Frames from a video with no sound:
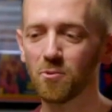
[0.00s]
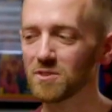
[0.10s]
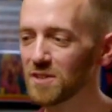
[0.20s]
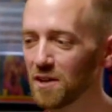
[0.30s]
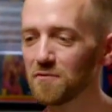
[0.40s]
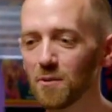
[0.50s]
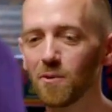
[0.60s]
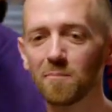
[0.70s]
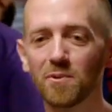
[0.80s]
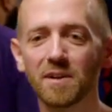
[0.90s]
more stuff I
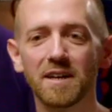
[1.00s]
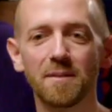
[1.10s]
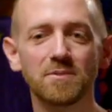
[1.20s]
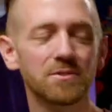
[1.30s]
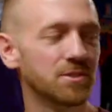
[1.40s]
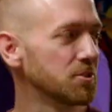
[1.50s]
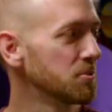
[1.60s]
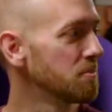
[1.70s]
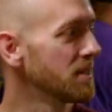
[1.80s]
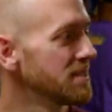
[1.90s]
want to put up,
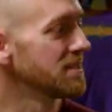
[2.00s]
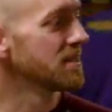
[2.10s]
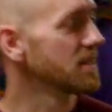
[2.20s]
so... I